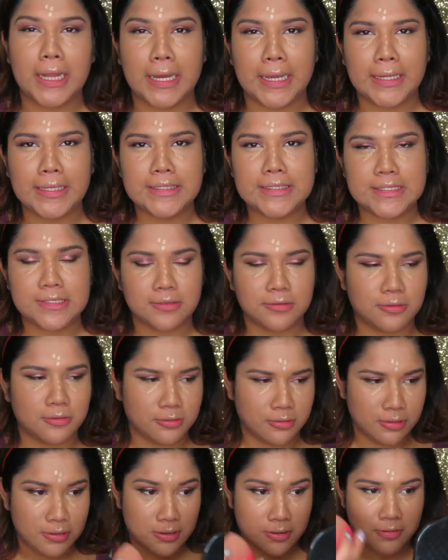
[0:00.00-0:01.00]
light
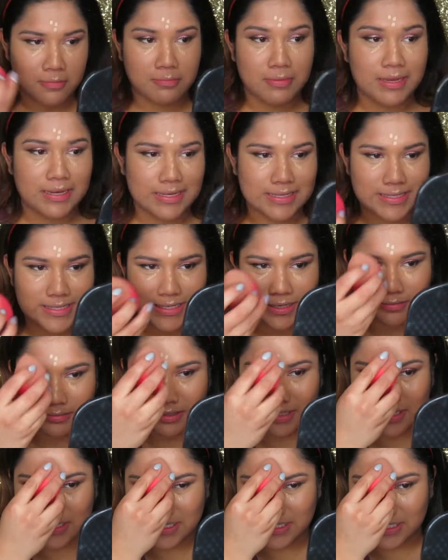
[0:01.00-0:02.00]
to make it seem
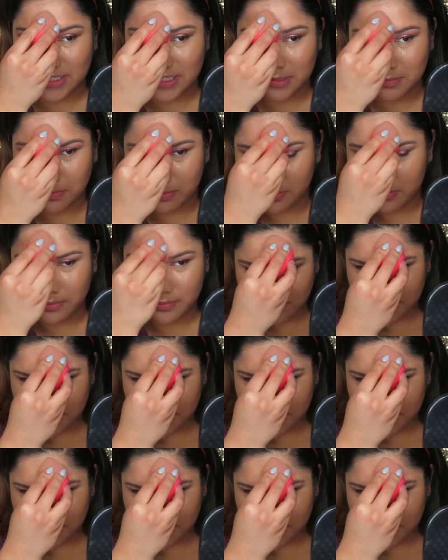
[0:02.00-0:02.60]
less deep.